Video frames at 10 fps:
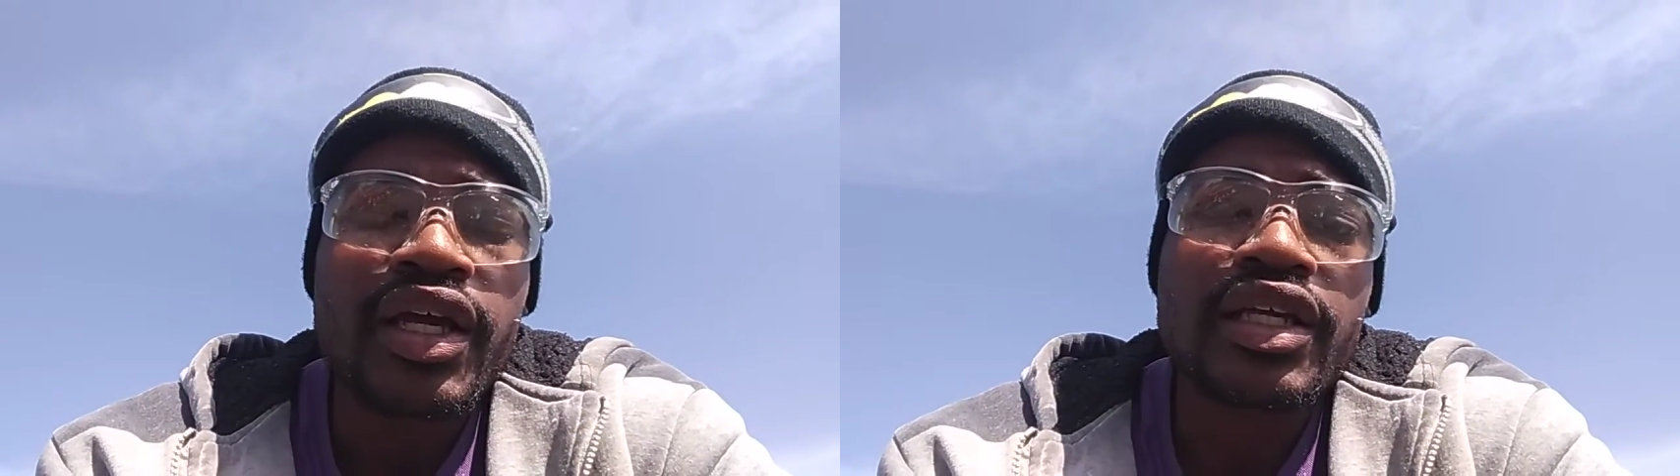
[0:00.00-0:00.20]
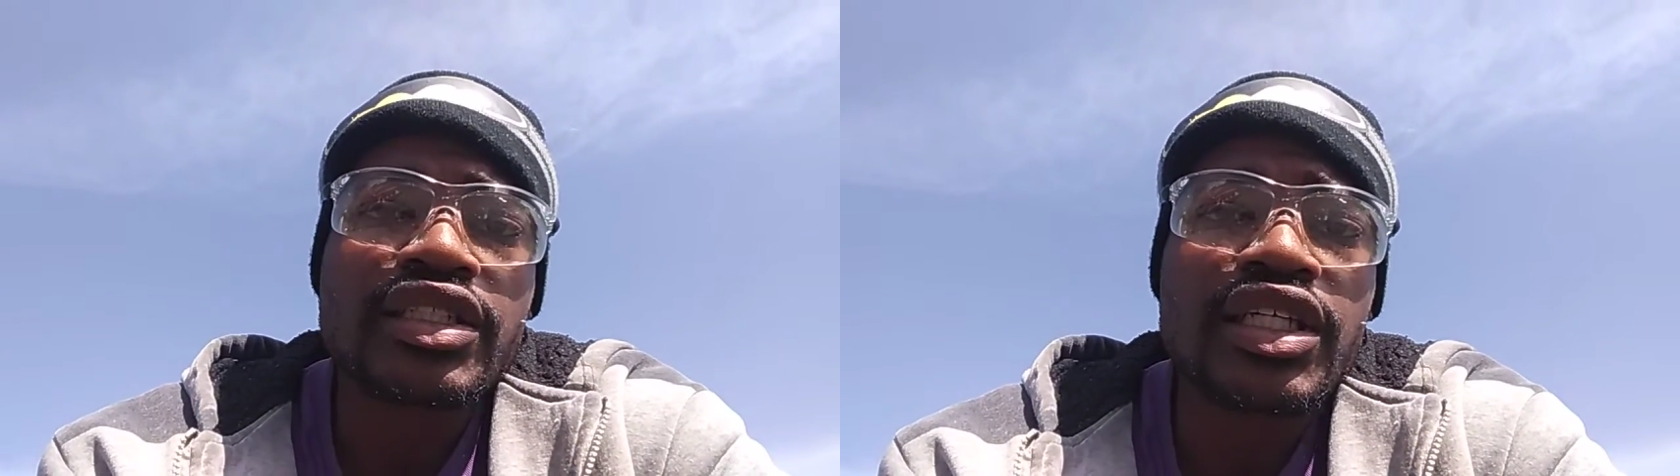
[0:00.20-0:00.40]

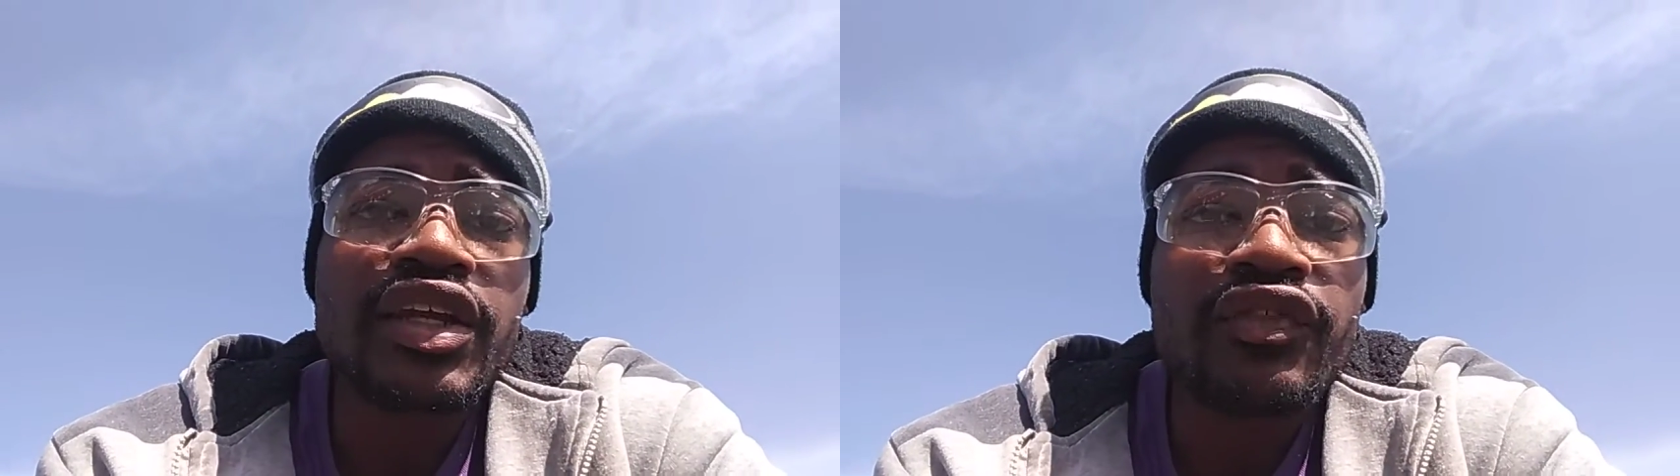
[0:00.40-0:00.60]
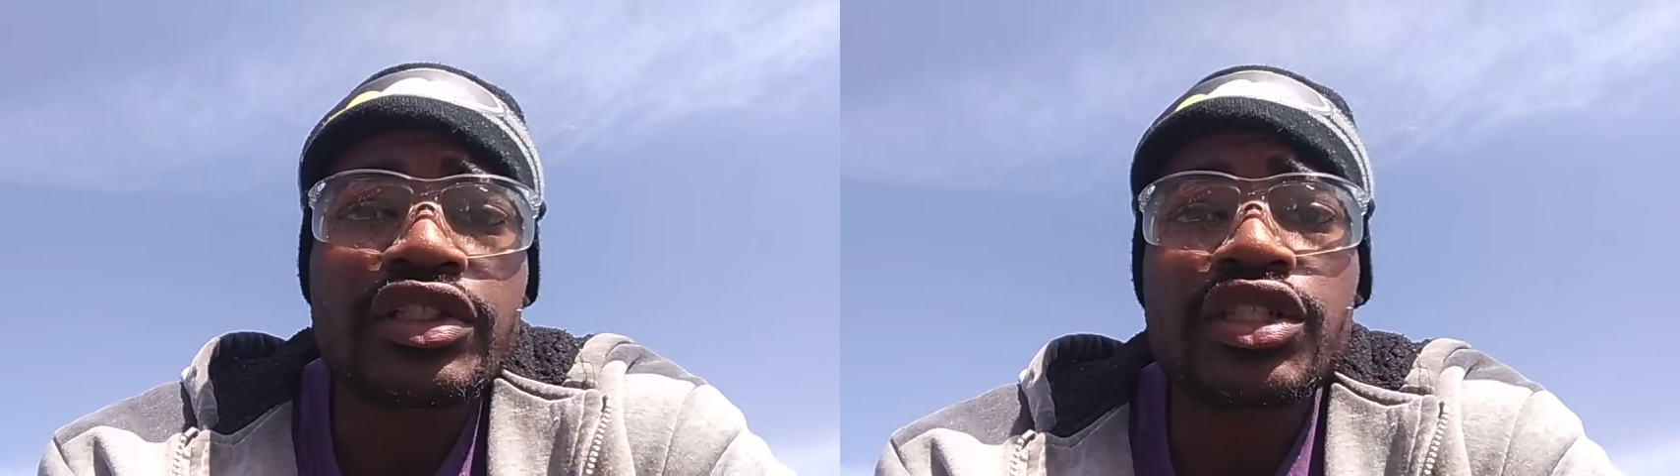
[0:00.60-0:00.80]
because then
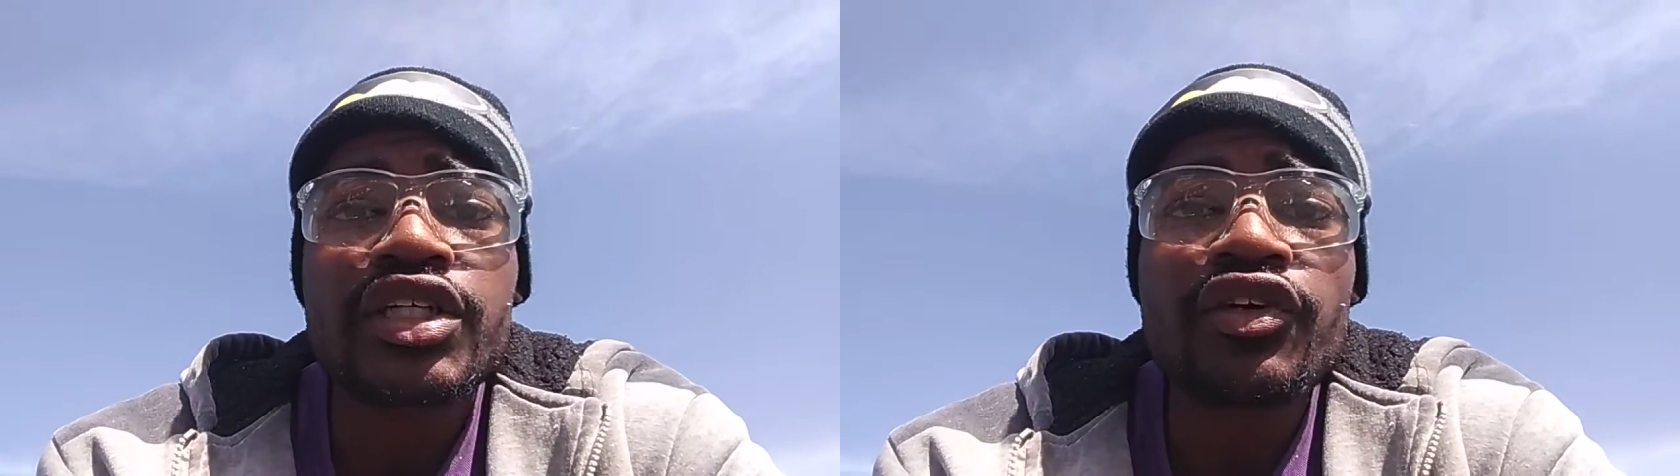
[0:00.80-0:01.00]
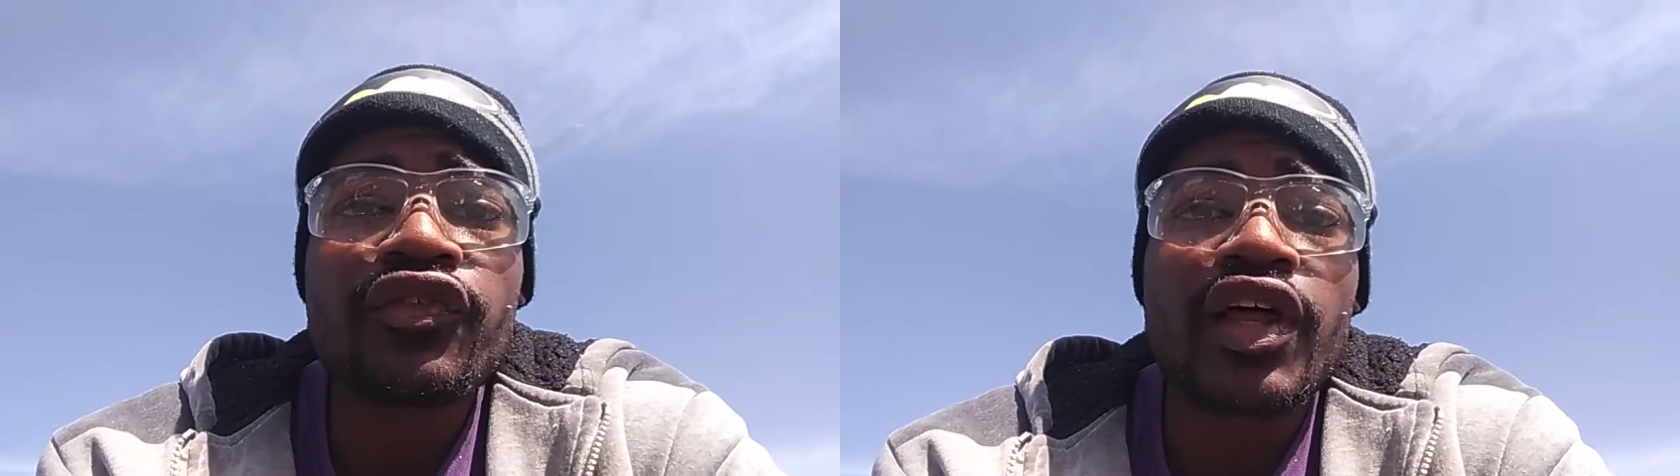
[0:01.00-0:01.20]
eventually
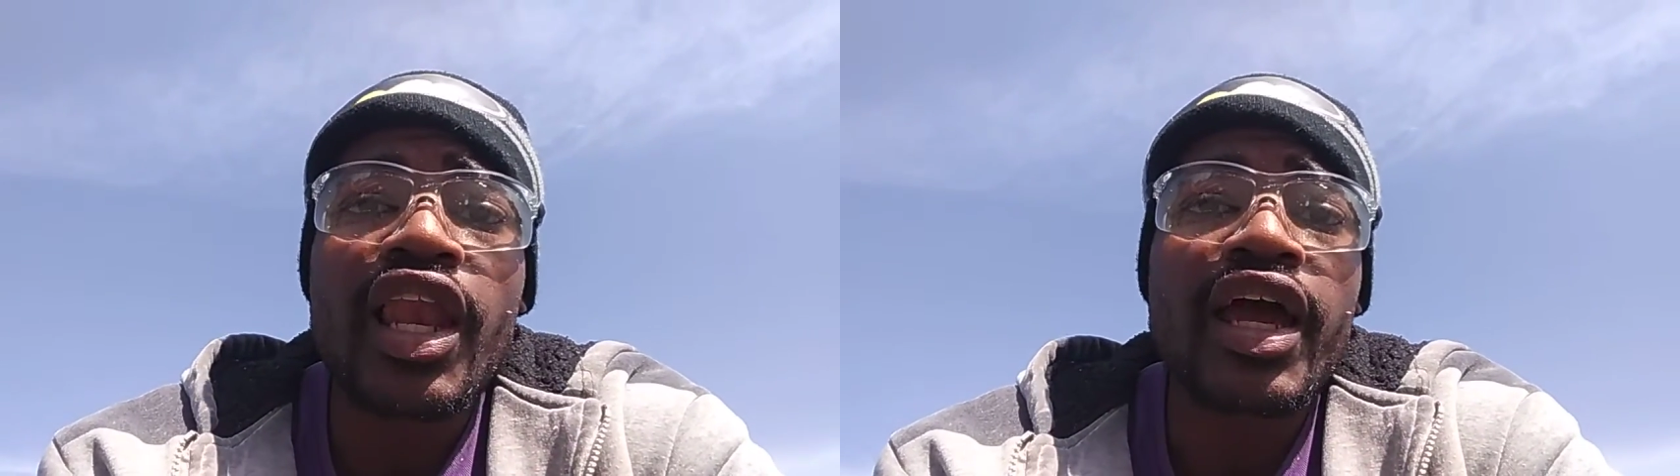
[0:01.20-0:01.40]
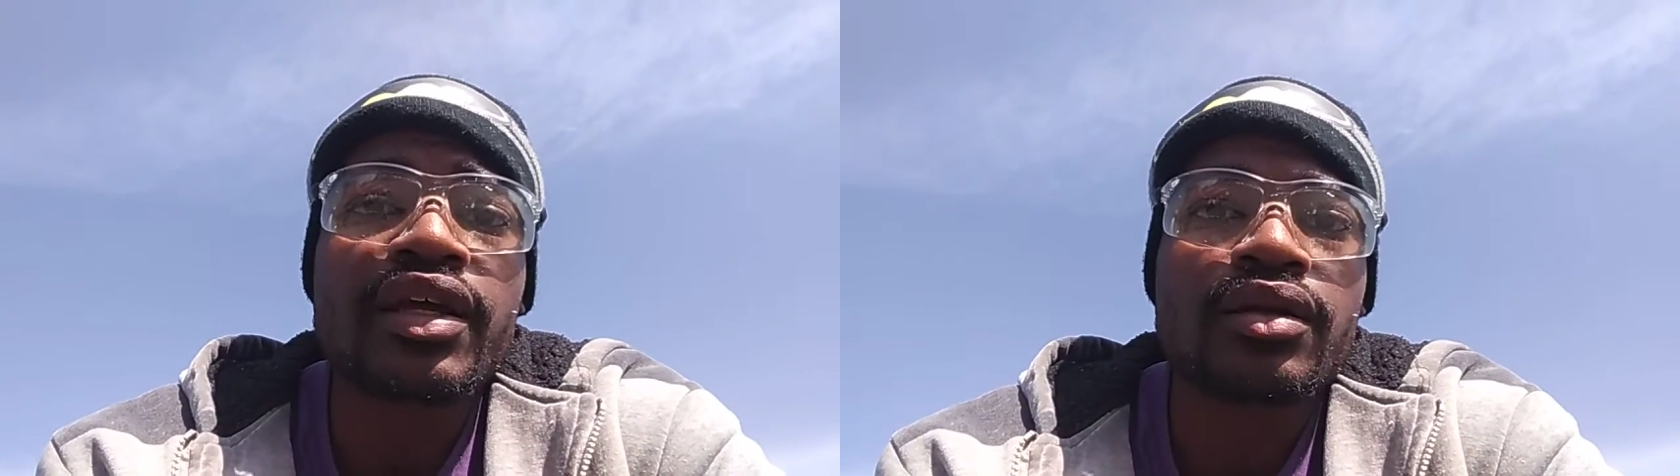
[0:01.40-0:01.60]
he'll feel
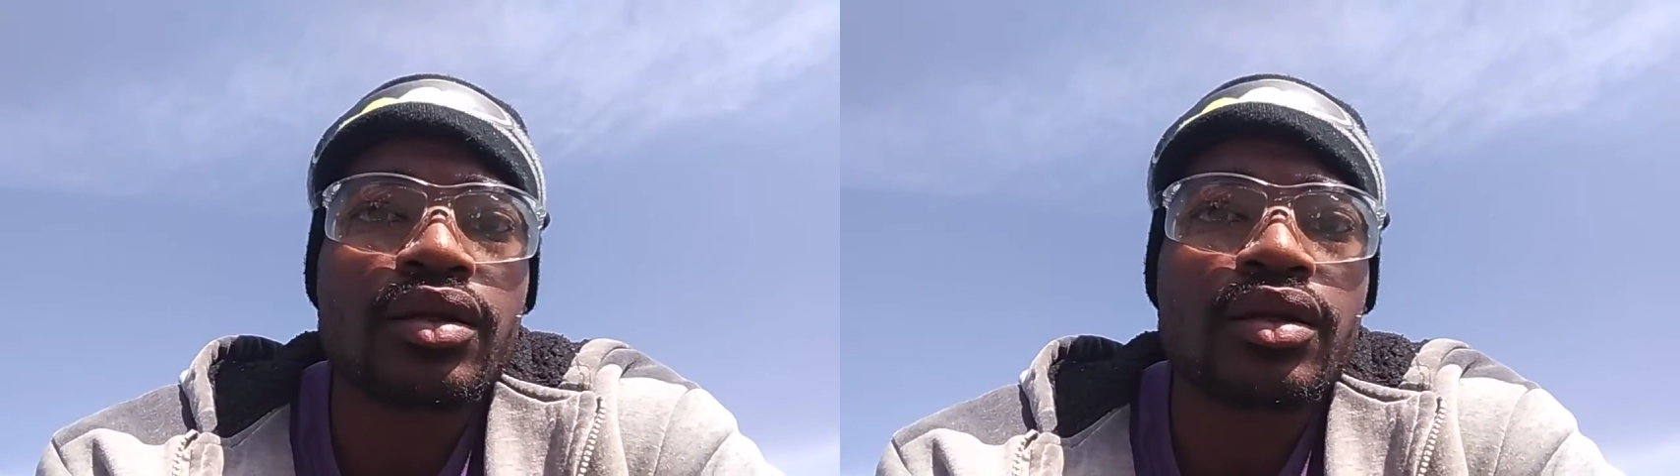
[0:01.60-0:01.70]
like